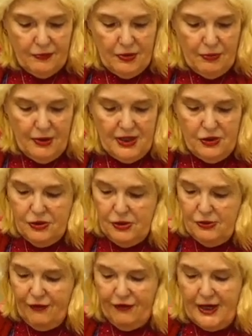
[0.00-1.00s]
well, when you
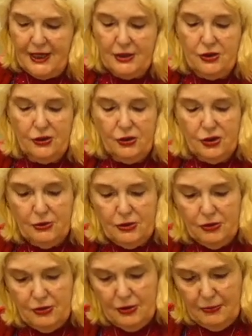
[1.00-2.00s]
do things, you should
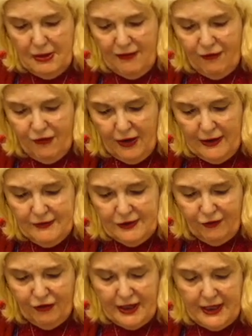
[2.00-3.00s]
do them in
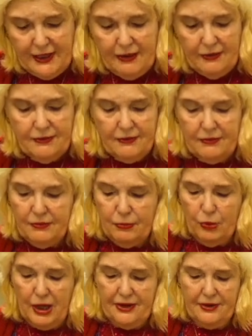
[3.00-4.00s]
5s, 3,
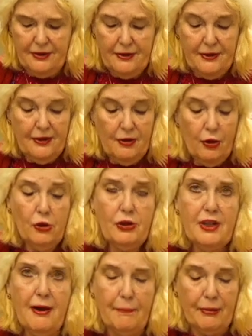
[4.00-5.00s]
1,
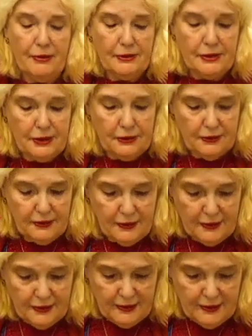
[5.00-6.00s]
odd numbers.
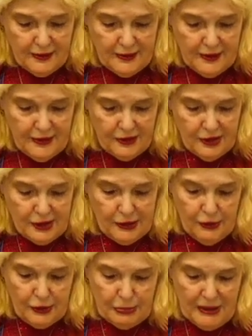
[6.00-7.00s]
Just
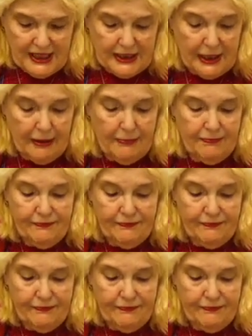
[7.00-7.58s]
looks better.